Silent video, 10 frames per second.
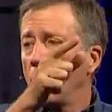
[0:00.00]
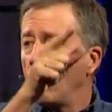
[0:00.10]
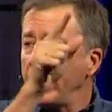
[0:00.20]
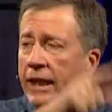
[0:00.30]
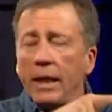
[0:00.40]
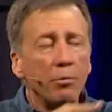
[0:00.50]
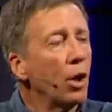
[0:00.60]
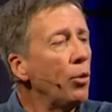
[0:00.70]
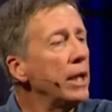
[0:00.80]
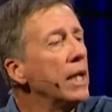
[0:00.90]
We keep
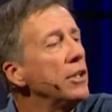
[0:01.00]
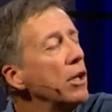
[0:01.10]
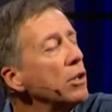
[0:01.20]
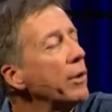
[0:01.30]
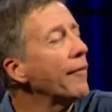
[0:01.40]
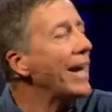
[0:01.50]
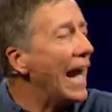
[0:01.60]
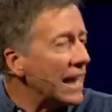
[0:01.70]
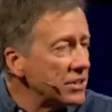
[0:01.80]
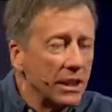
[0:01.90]
going, knowing that we've got
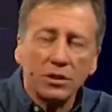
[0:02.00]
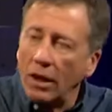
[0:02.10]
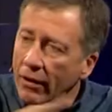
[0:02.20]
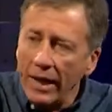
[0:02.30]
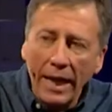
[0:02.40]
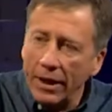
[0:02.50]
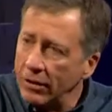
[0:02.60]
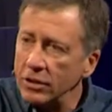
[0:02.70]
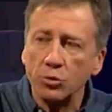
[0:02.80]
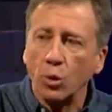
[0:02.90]
access to our
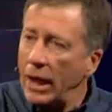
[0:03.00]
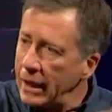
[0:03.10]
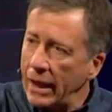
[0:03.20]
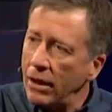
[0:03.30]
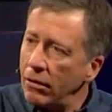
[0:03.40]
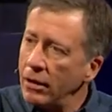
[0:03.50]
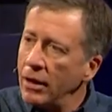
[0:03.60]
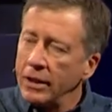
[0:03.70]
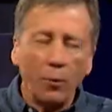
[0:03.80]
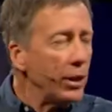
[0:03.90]
inheritance right now,
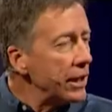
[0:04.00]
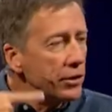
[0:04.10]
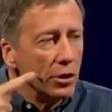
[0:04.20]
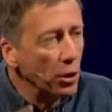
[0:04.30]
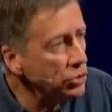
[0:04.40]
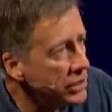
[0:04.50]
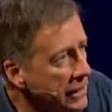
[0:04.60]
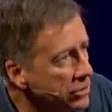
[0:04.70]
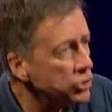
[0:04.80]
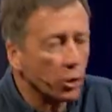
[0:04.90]
that we can know
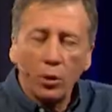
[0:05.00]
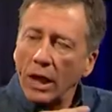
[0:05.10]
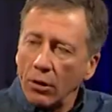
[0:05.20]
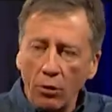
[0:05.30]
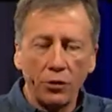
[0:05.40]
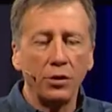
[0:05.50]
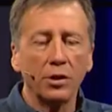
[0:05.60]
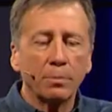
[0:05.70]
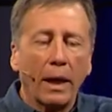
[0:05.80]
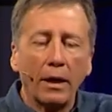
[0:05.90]
Jesus, that we're not going through
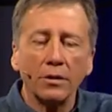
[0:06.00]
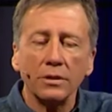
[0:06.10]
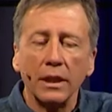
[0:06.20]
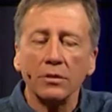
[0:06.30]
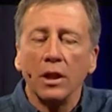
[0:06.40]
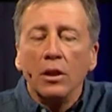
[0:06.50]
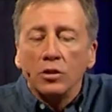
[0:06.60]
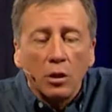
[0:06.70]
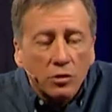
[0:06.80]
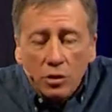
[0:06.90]
this by ourselves.
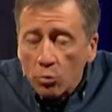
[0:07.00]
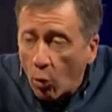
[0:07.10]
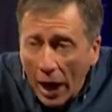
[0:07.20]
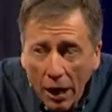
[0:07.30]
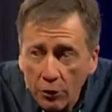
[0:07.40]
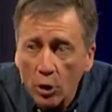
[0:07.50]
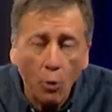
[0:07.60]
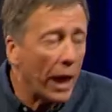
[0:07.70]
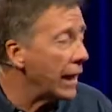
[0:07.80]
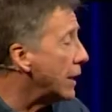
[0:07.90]
So, so while you're
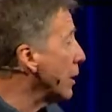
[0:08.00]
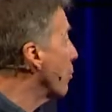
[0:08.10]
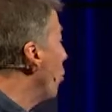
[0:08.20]
waiting, number